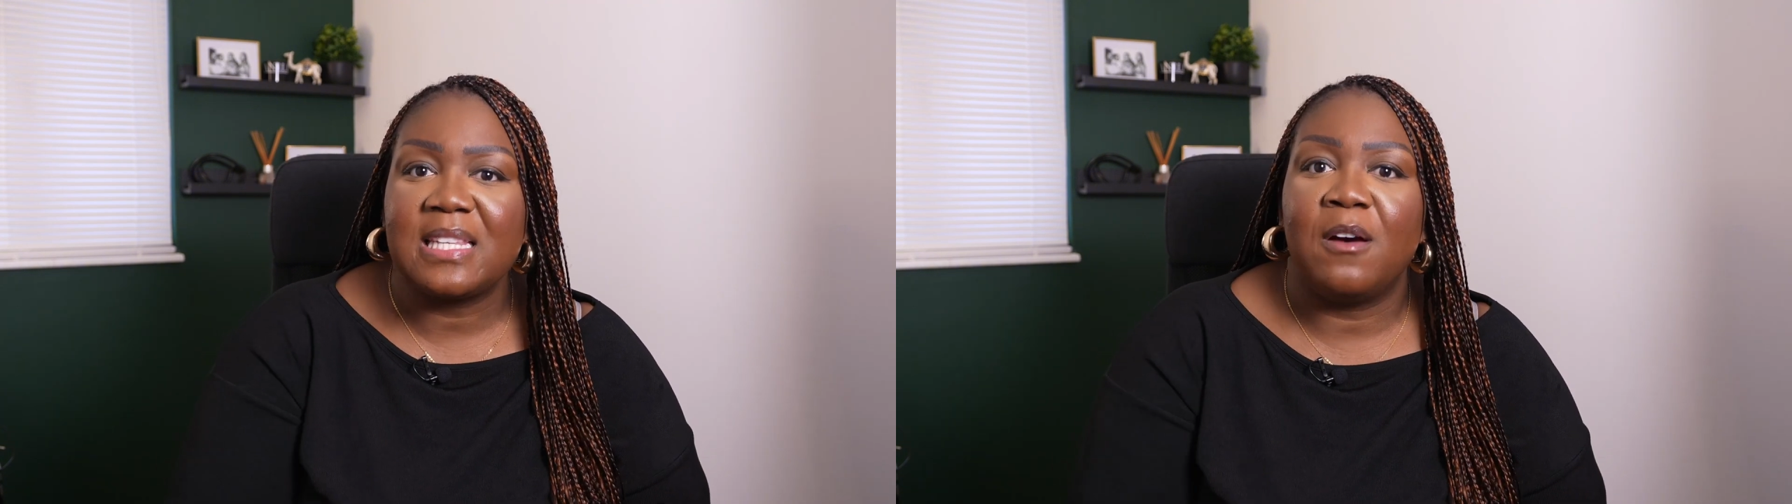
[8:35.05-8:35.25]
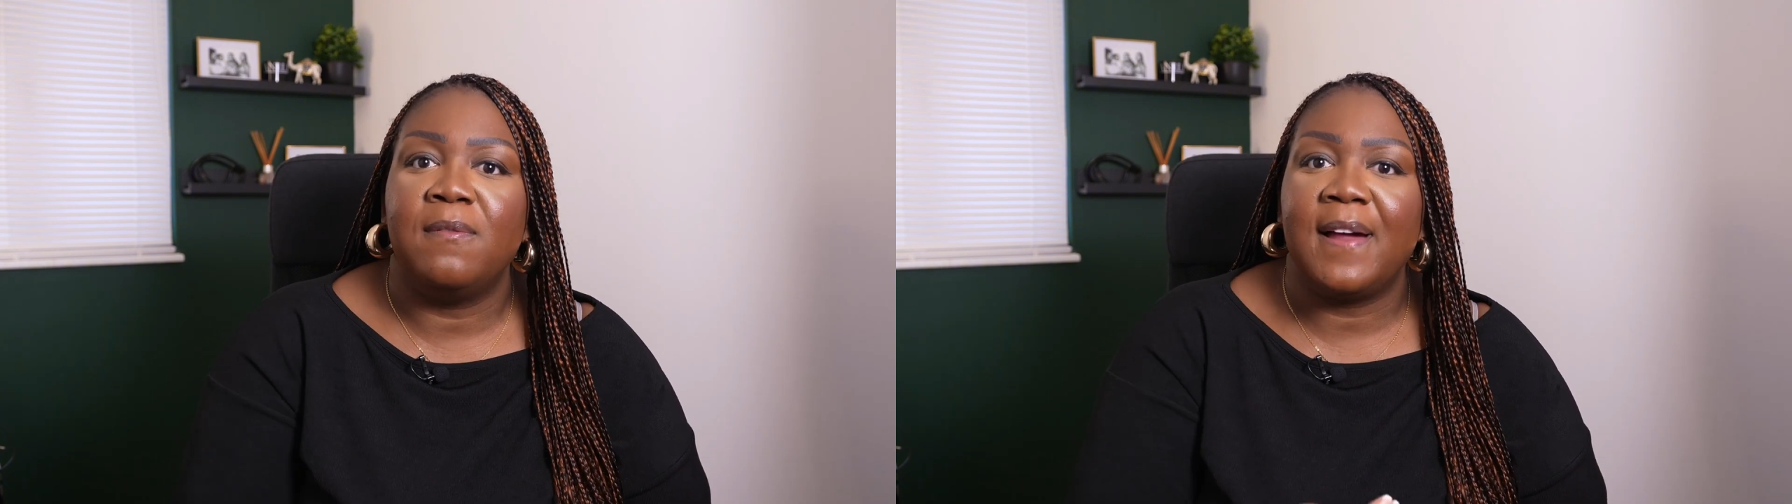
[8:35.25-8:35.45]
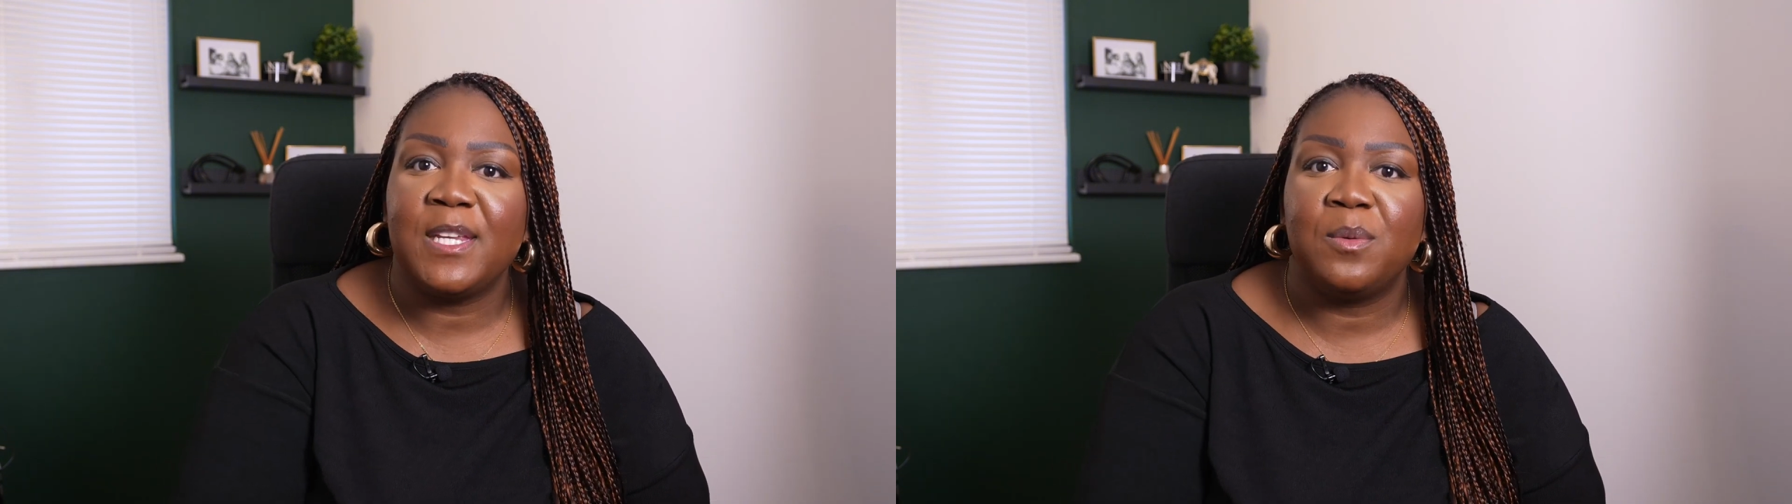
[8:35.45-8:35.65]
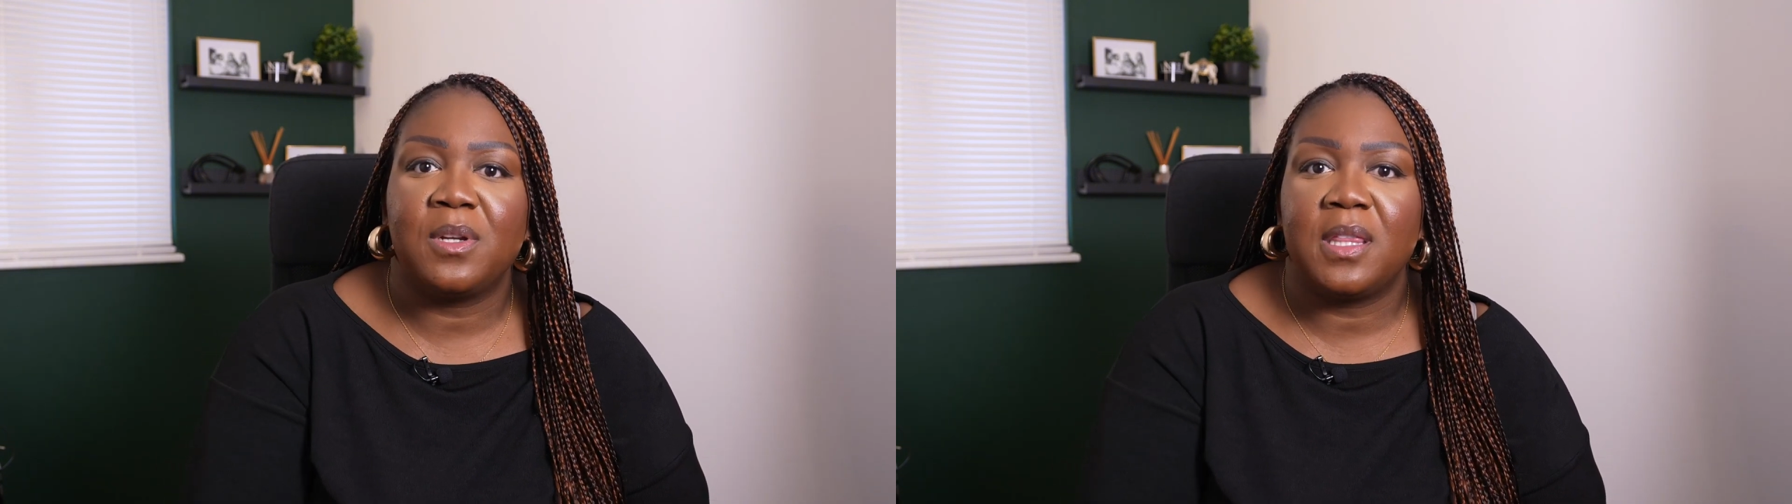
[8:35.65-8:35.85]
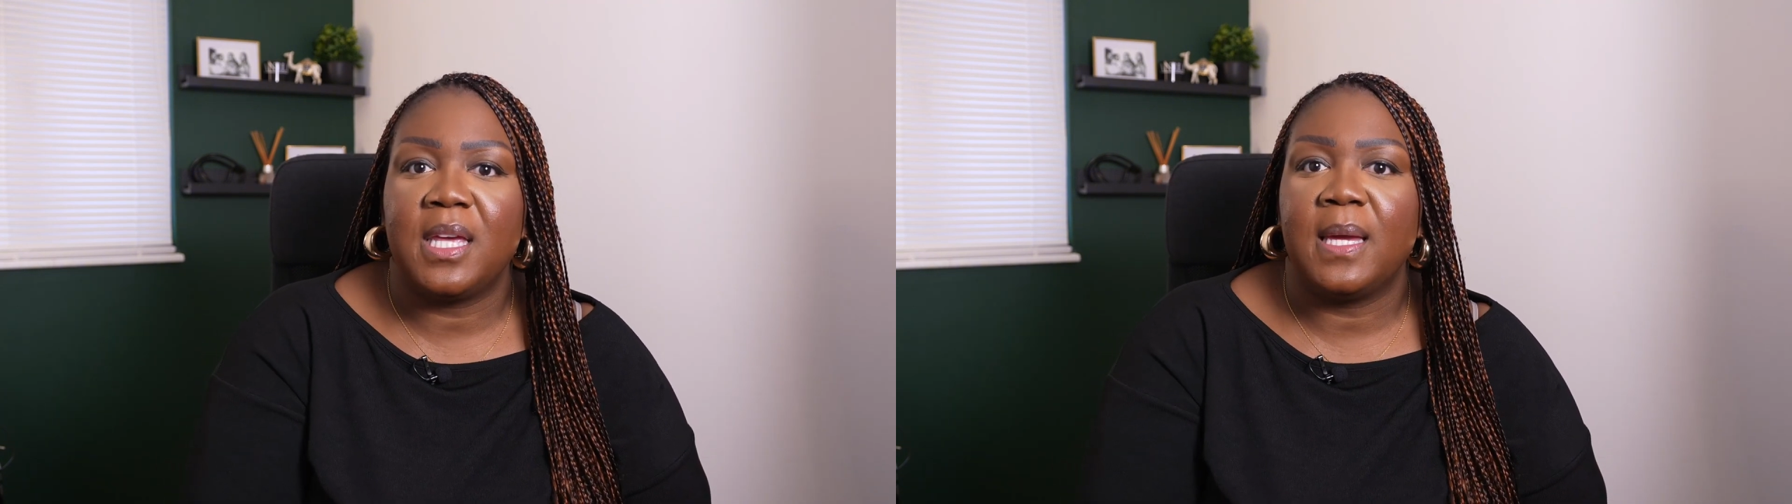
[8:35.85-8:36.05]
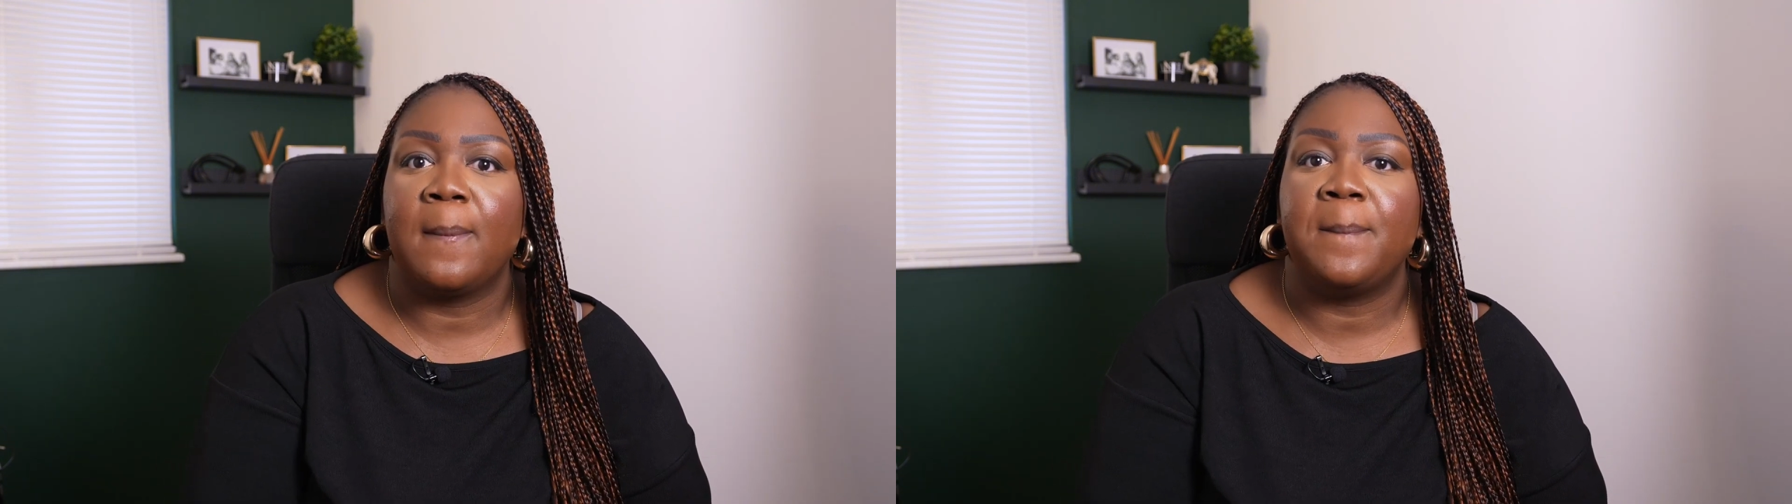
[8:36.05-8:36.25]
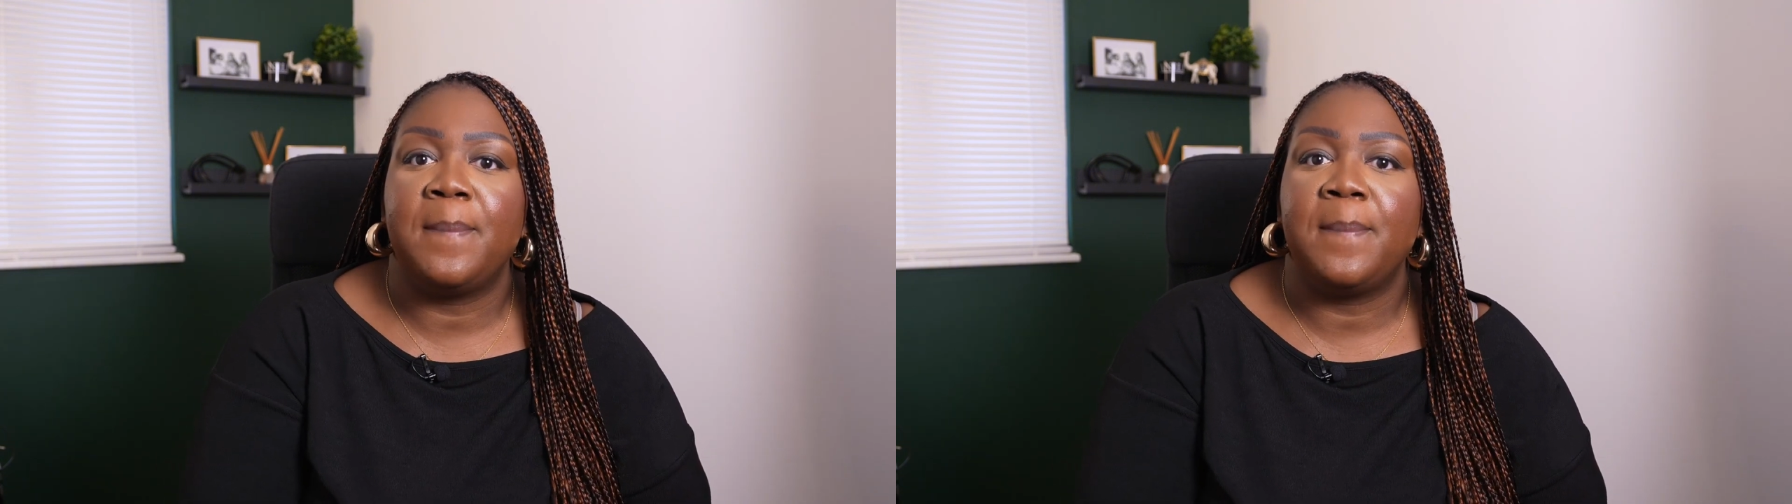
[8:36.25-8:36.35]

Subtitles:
a value on a thing